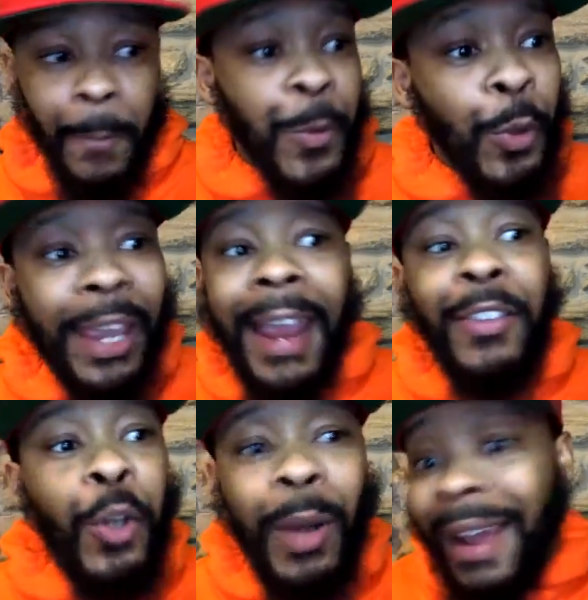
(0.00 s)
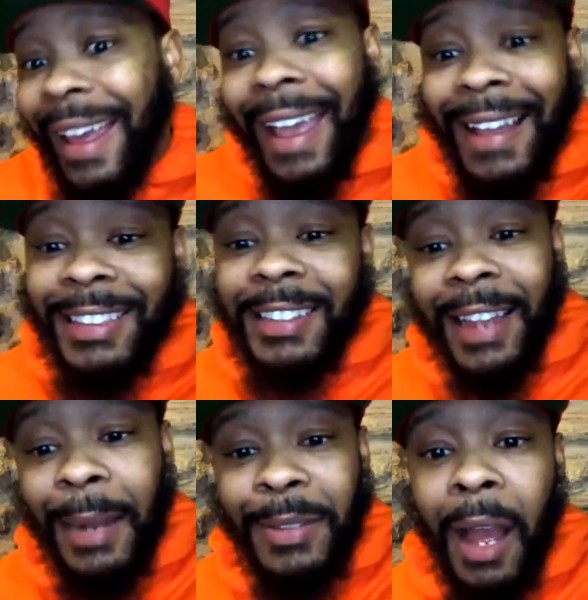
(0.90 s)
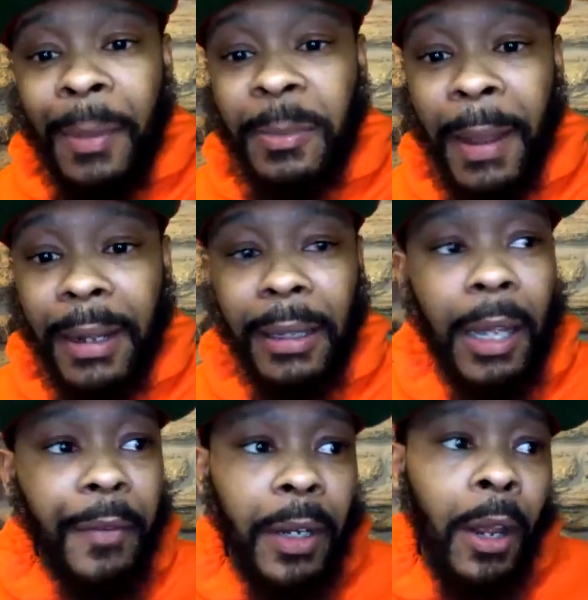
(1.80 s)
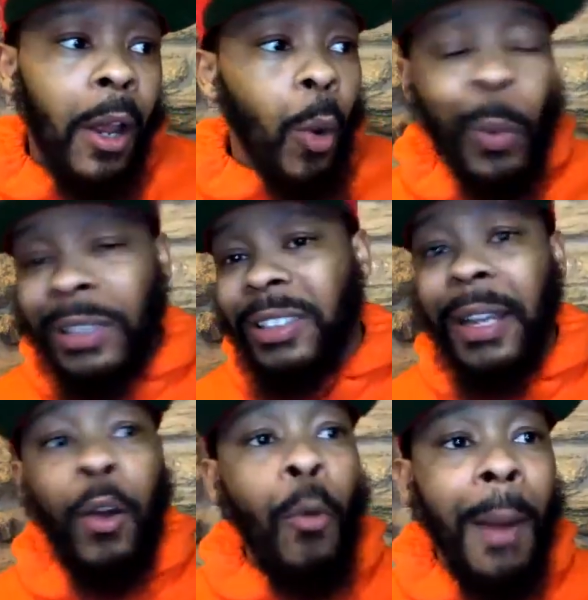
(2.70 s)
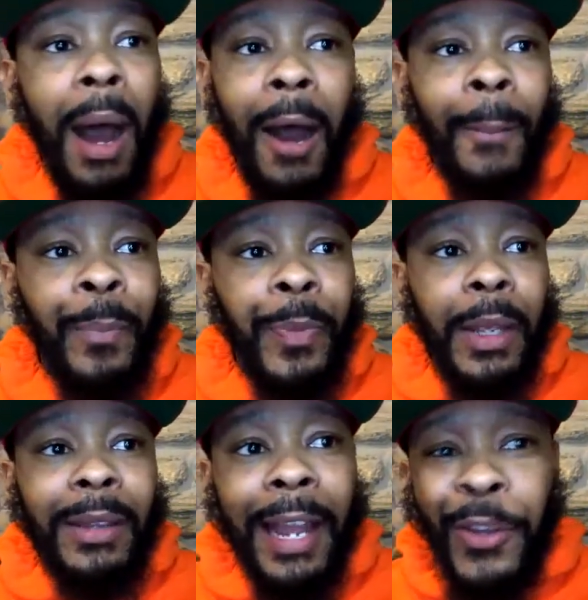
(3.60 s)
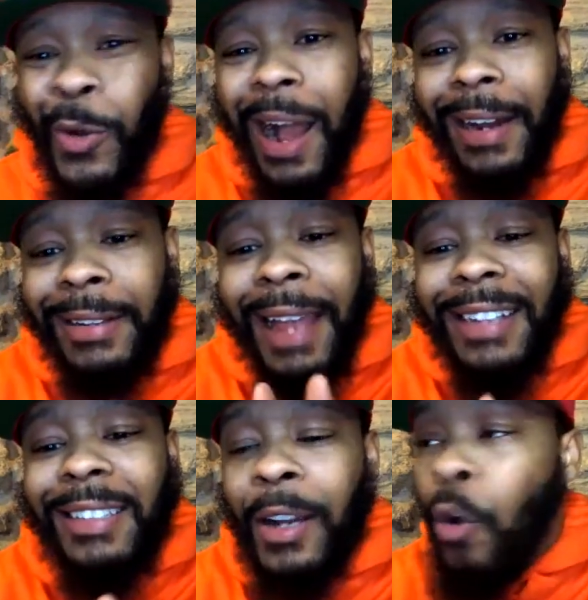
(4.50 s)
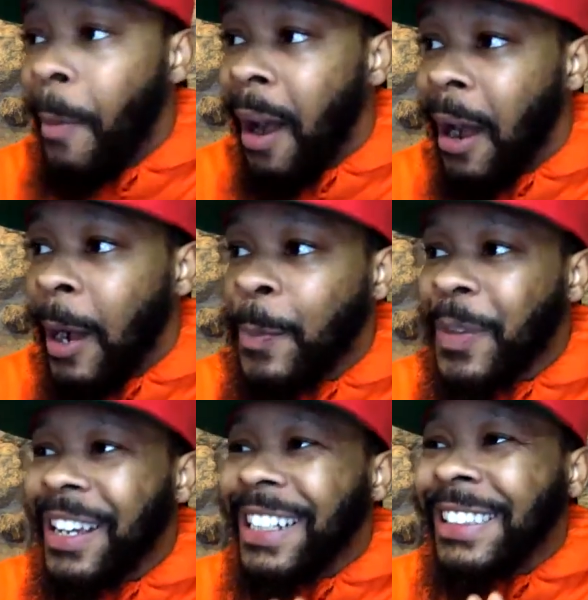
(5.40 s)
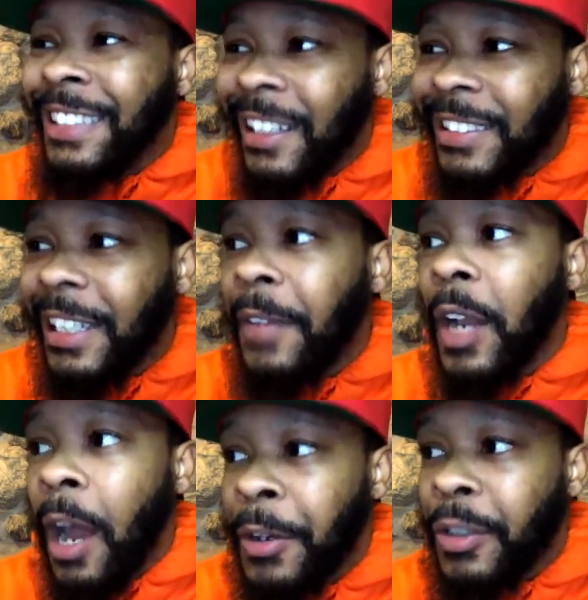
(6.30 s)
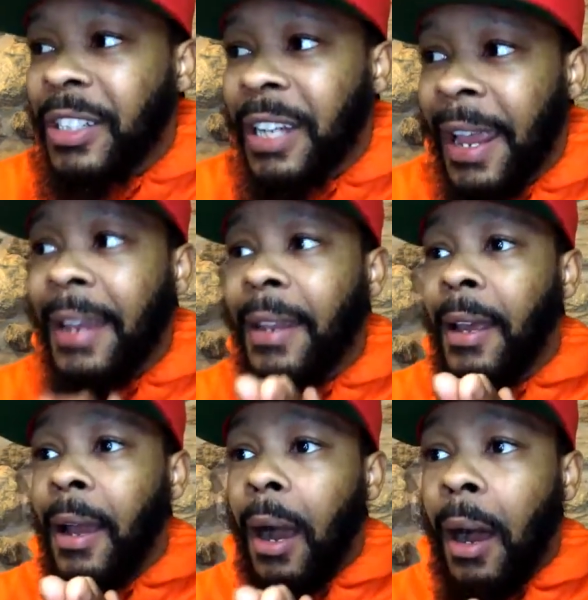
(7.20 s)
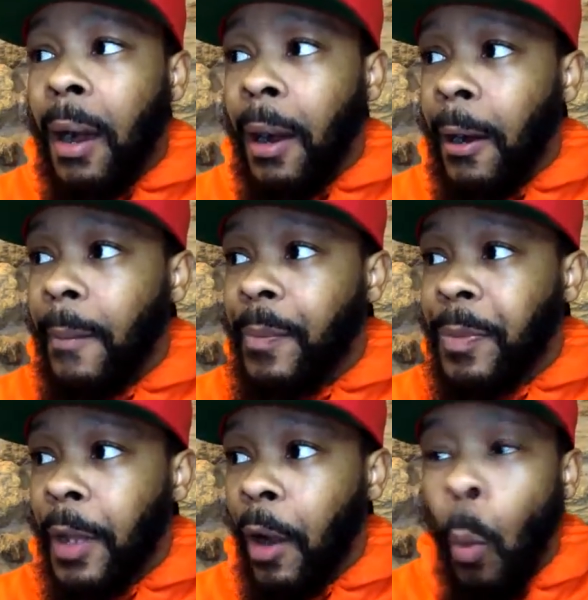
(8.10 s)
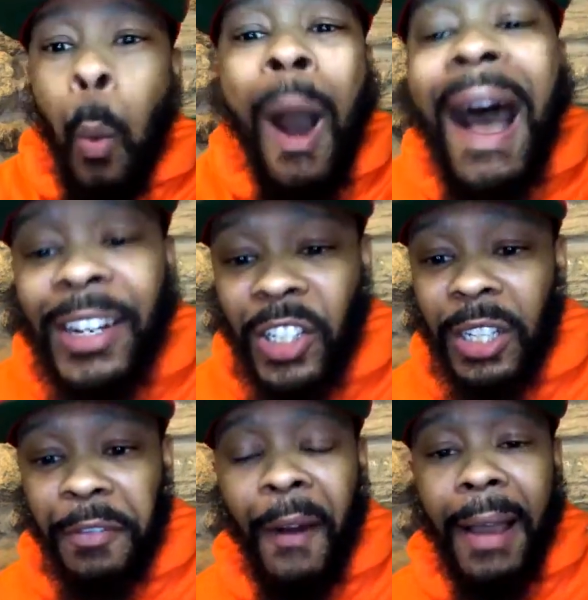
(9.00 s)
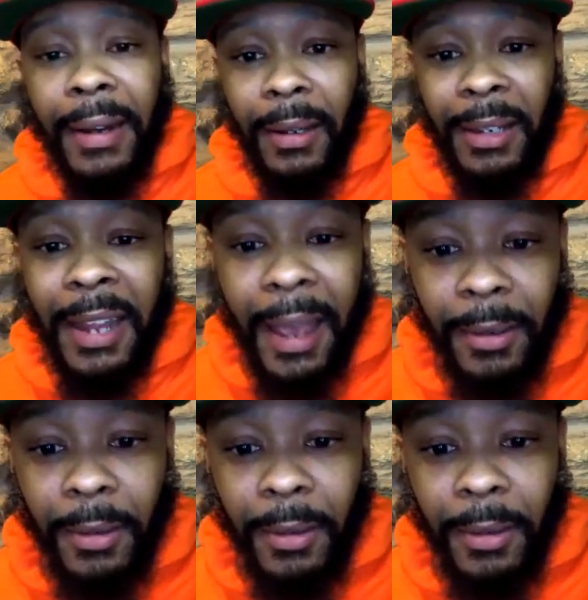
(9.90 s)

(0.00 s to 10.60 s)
You can't do that at the same time as make a living with a single mom that single mom doesn't even understand why she's fighting yet.